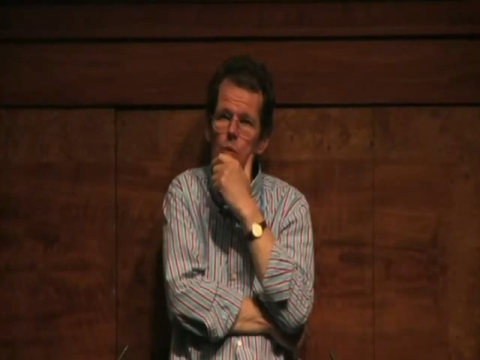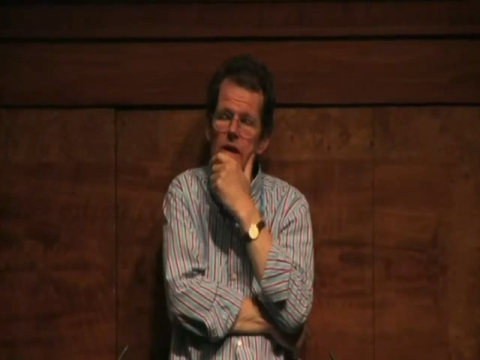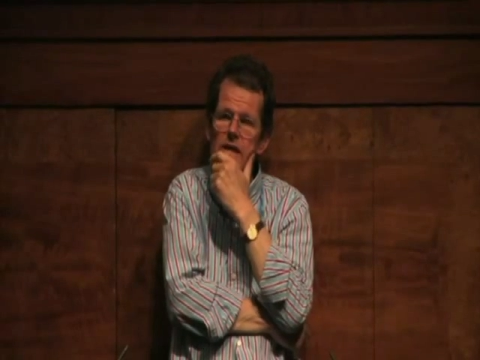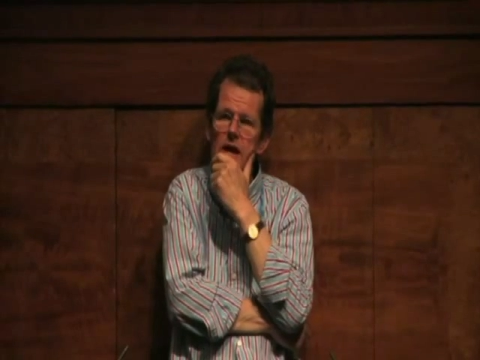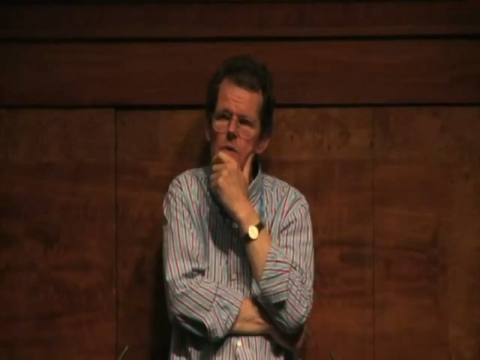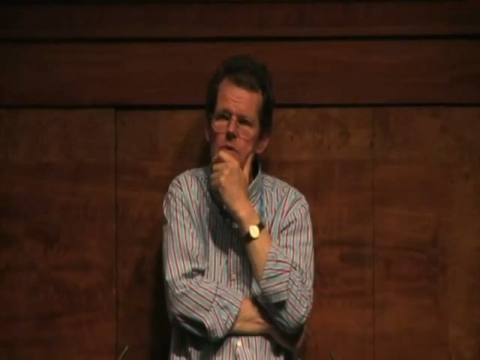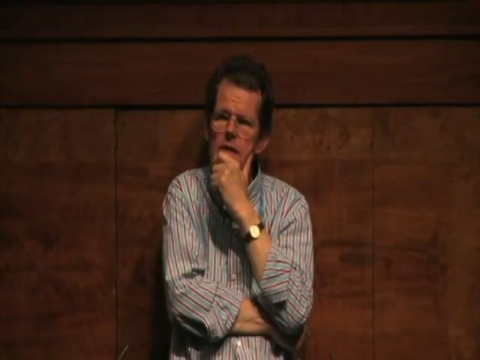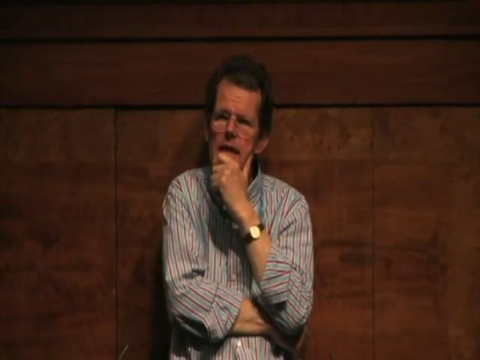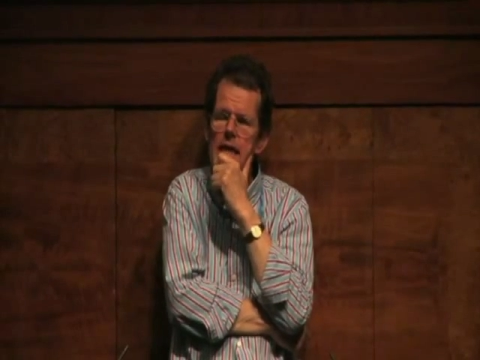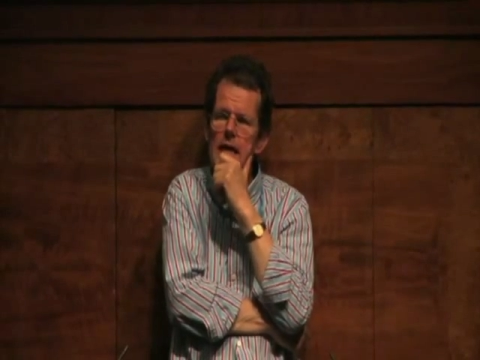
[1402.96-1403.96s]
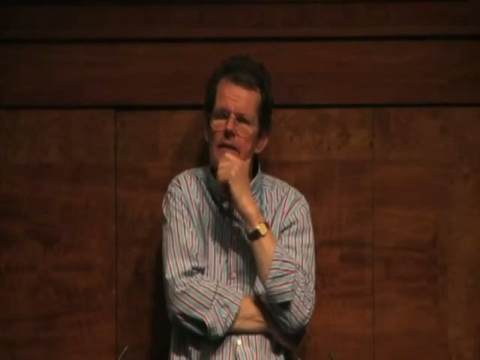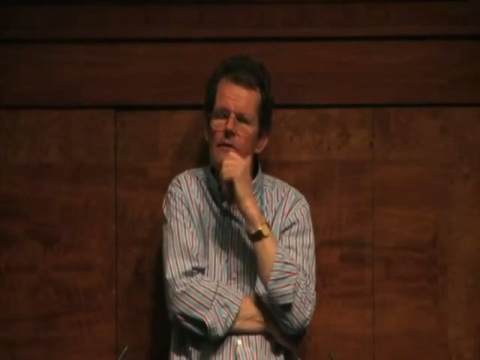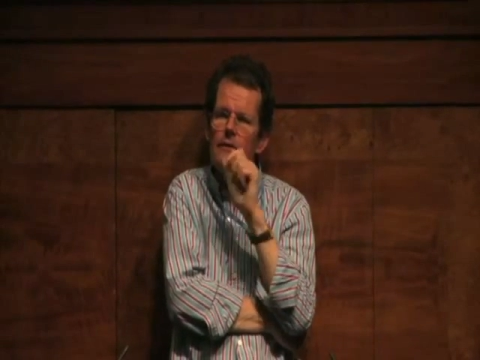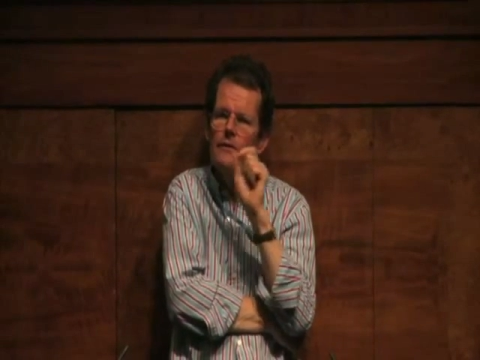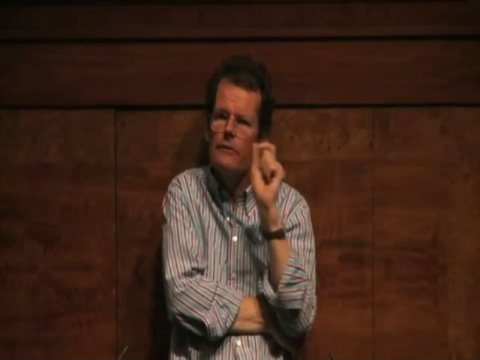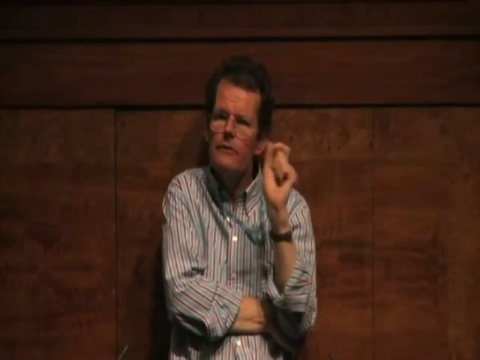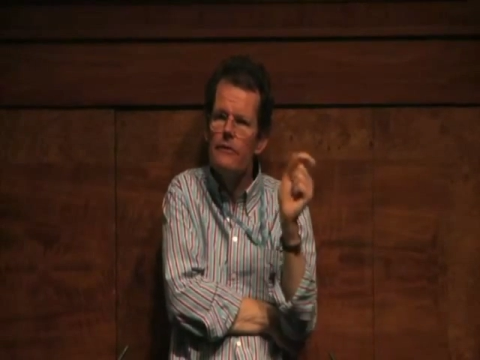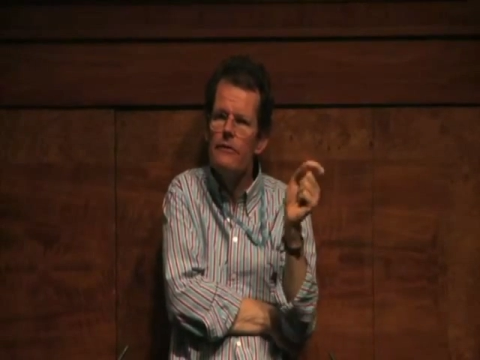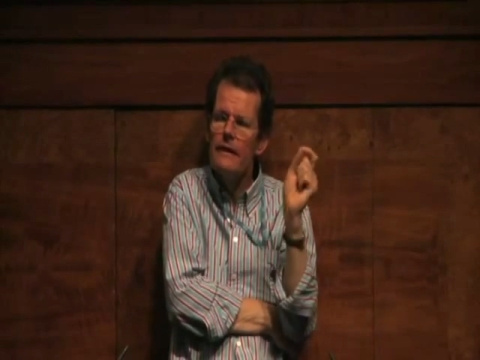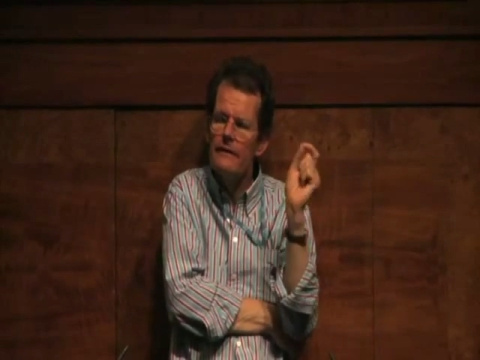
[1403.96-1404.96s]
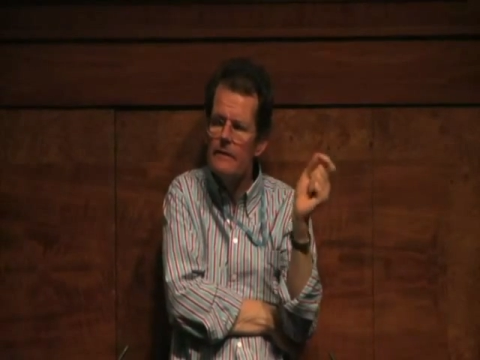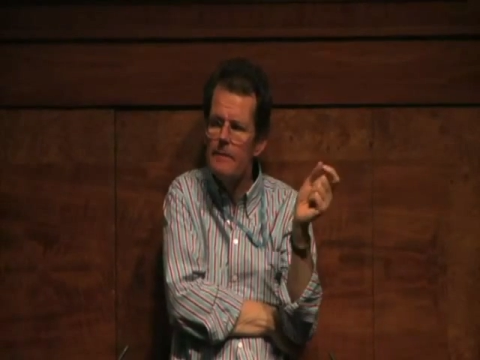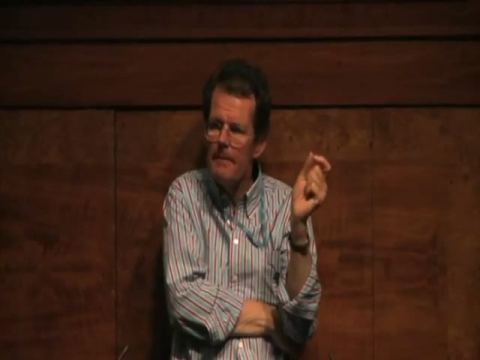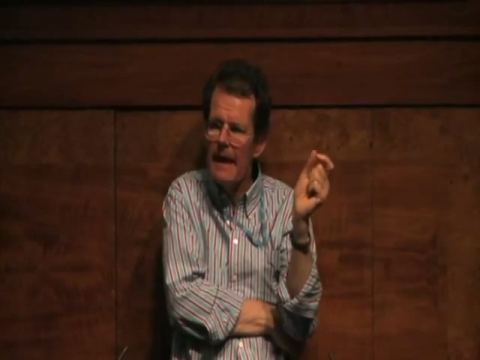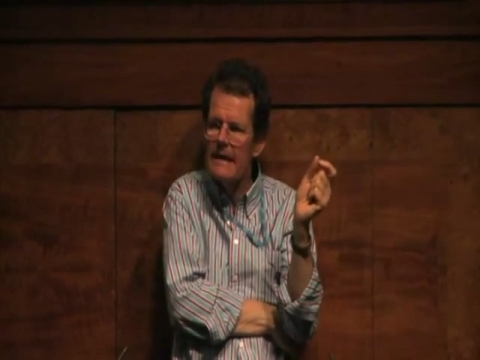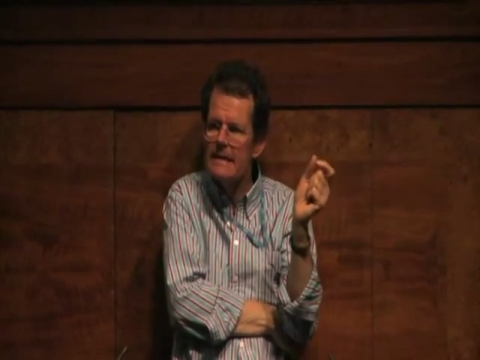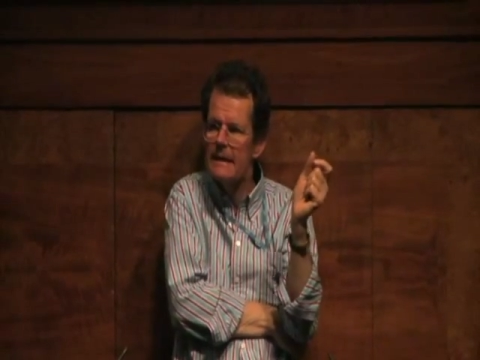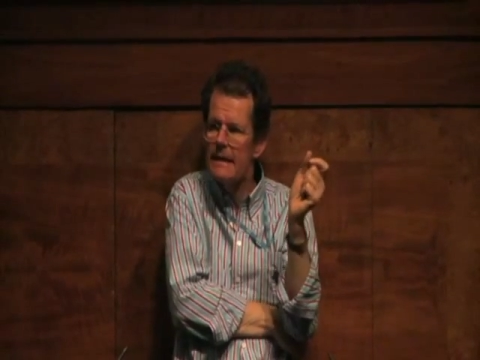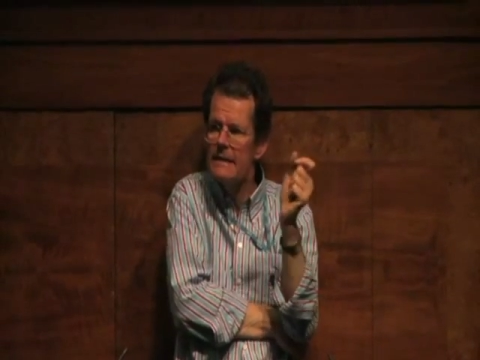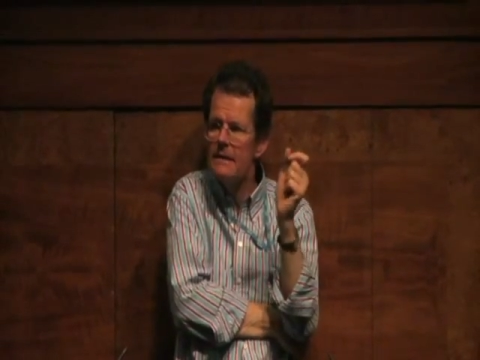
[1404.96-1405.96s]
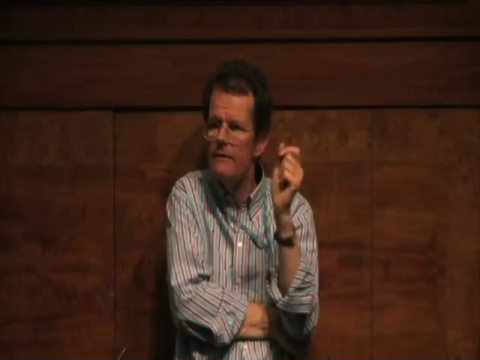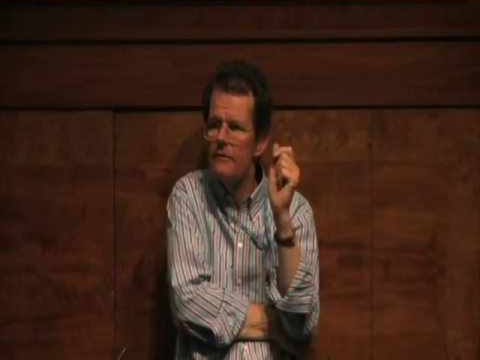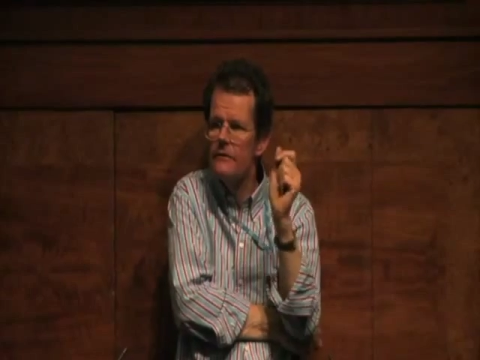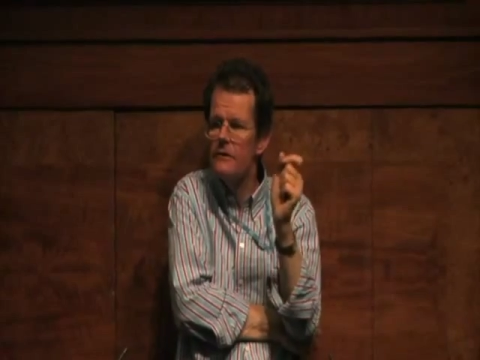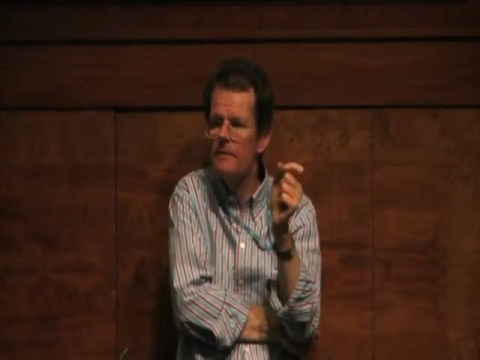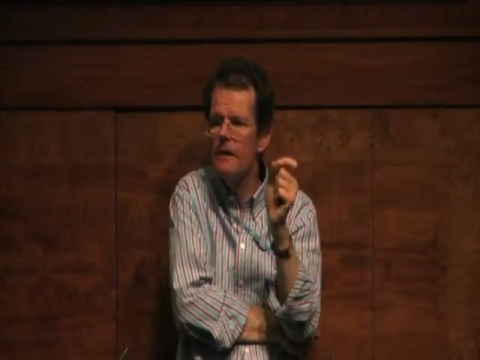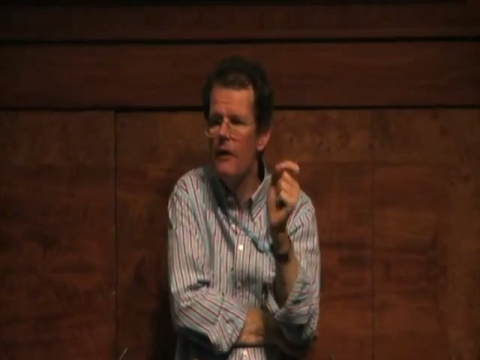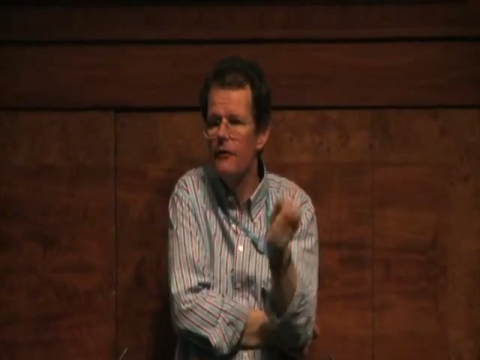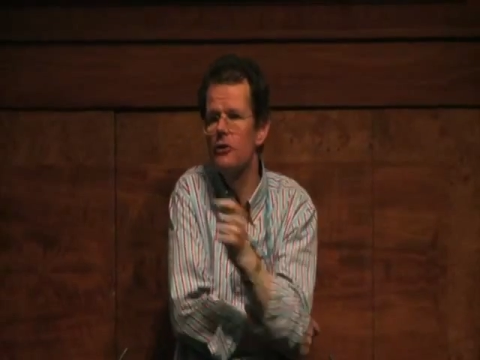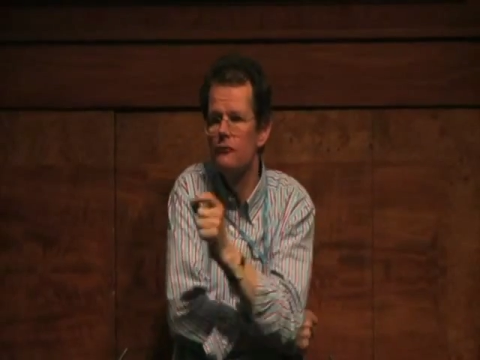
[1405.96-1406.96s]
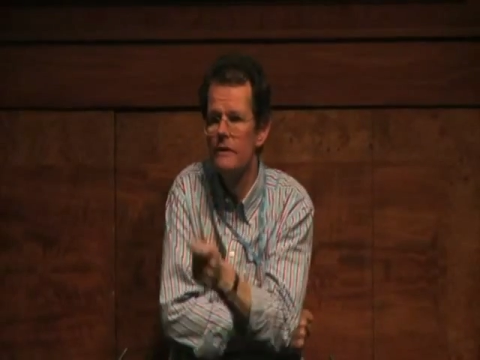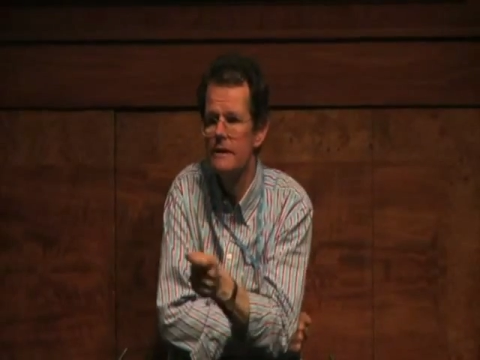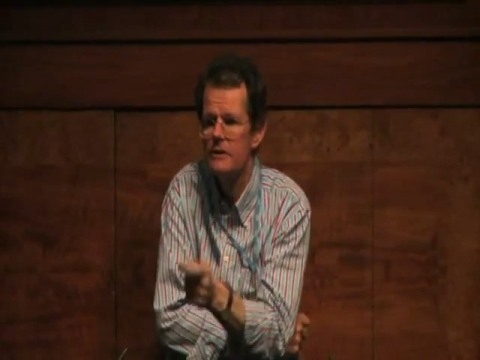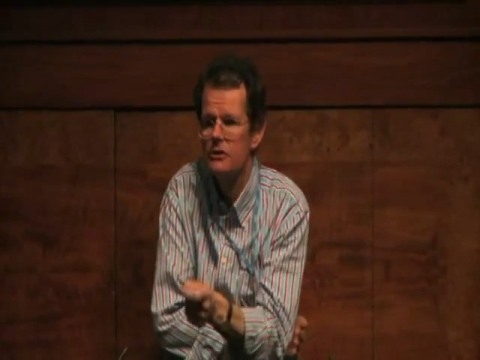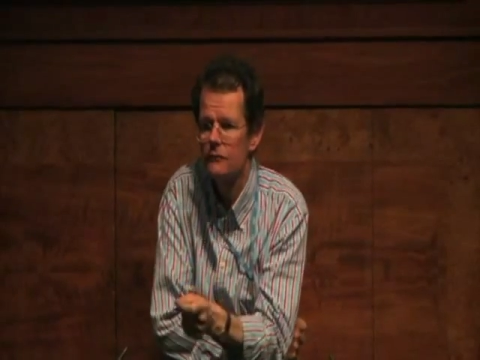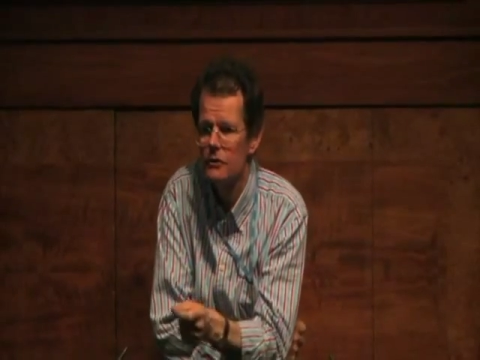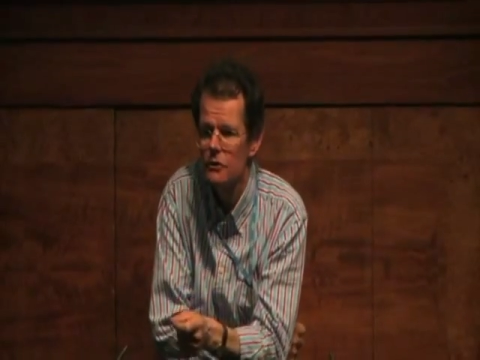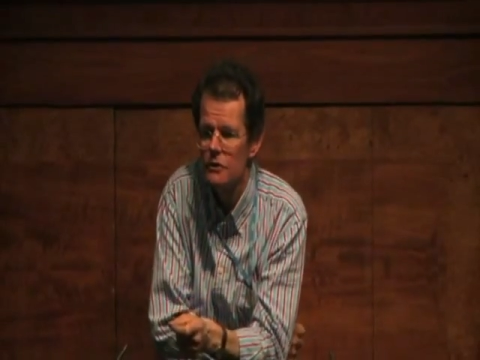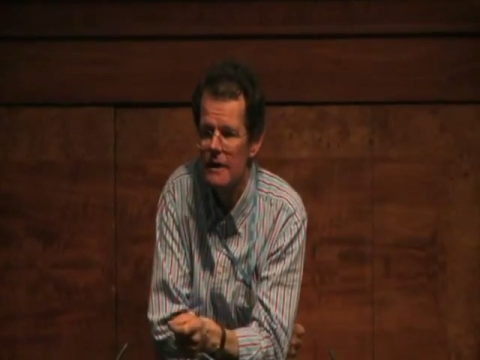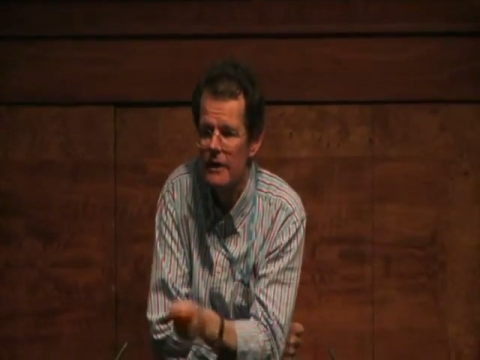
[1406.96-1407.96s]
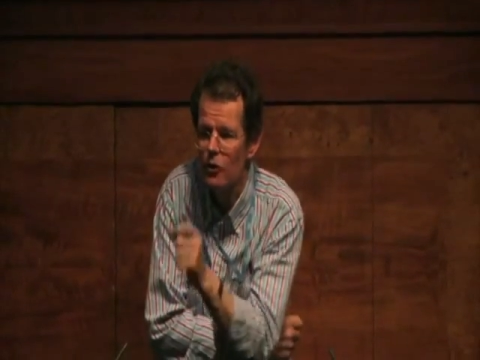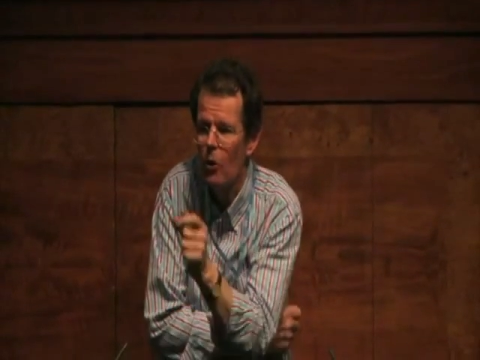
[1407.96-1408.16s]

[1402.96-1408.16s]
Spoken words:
we don't take, the thing that's perplexing is that there are so many other good reasons to reduce it,